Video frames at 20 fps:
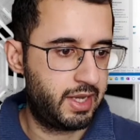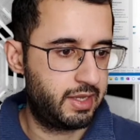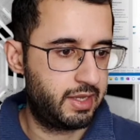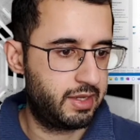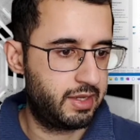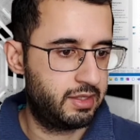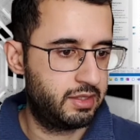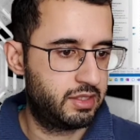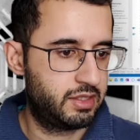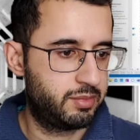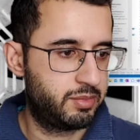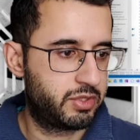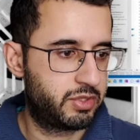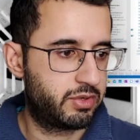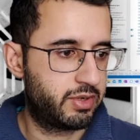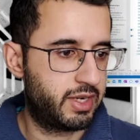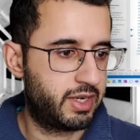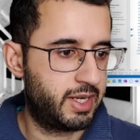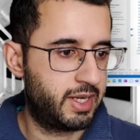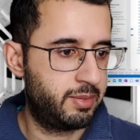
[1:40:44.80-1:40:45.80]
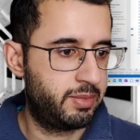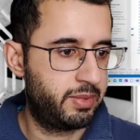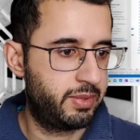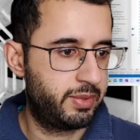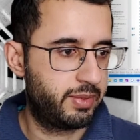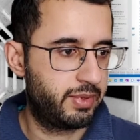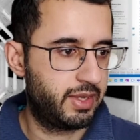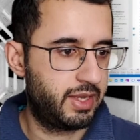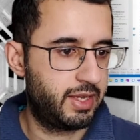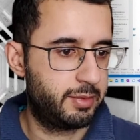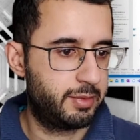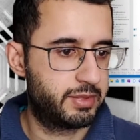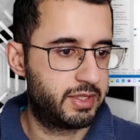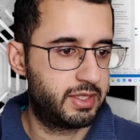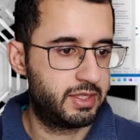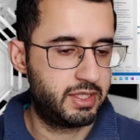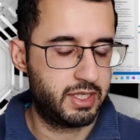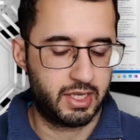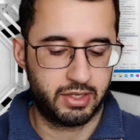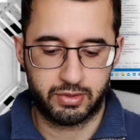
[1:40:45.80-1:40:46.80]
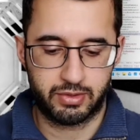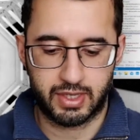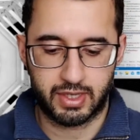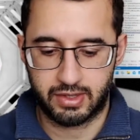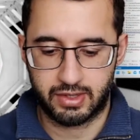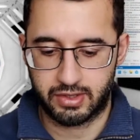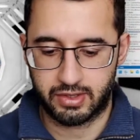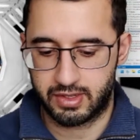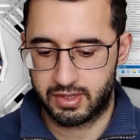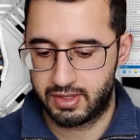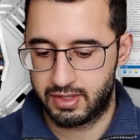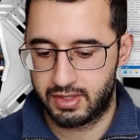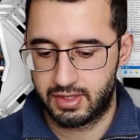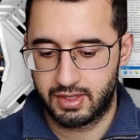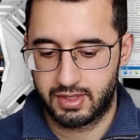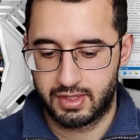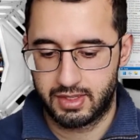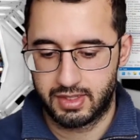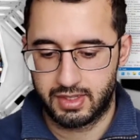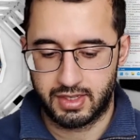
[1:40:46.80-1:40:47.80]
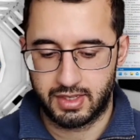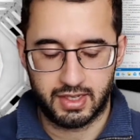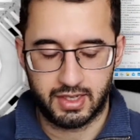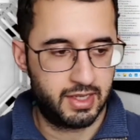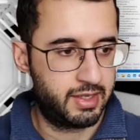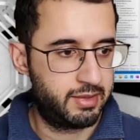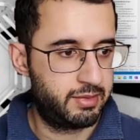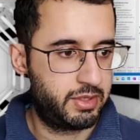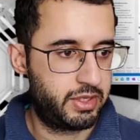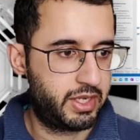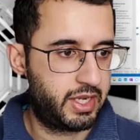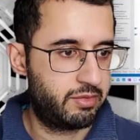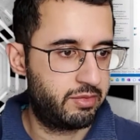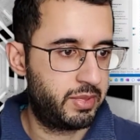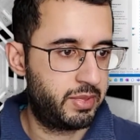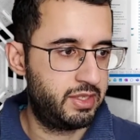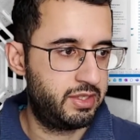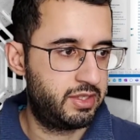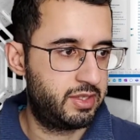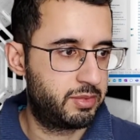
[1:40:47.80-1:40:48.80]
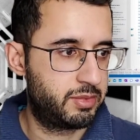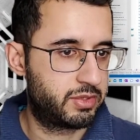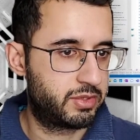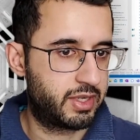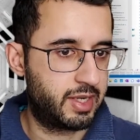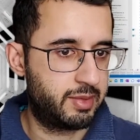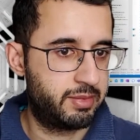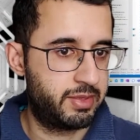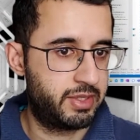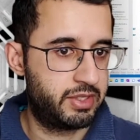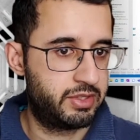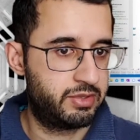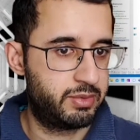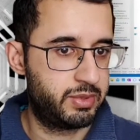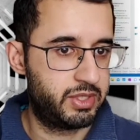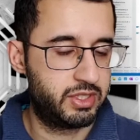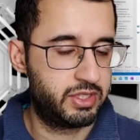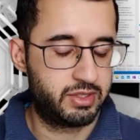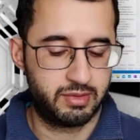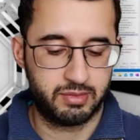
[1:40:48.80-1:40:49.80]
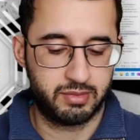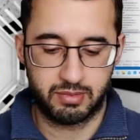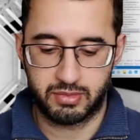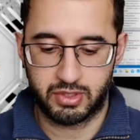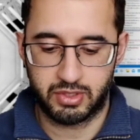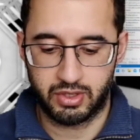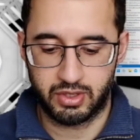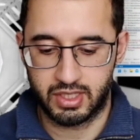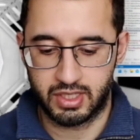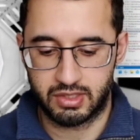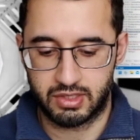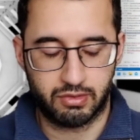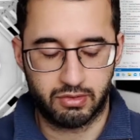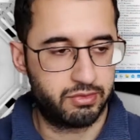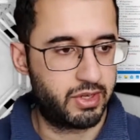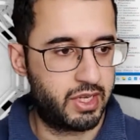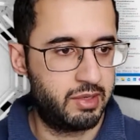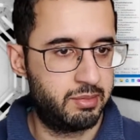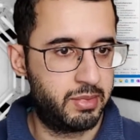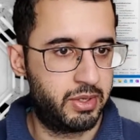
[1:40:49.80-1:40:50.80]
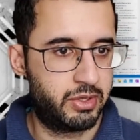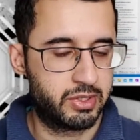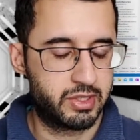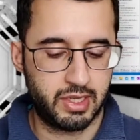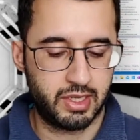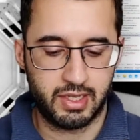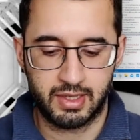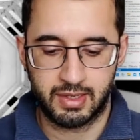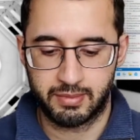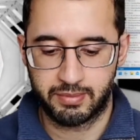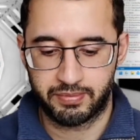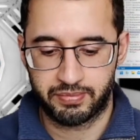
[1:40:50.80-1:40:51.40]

and subscribe. It helps the channel out. Don't have many subscribers. We're just doing this for fun mostly.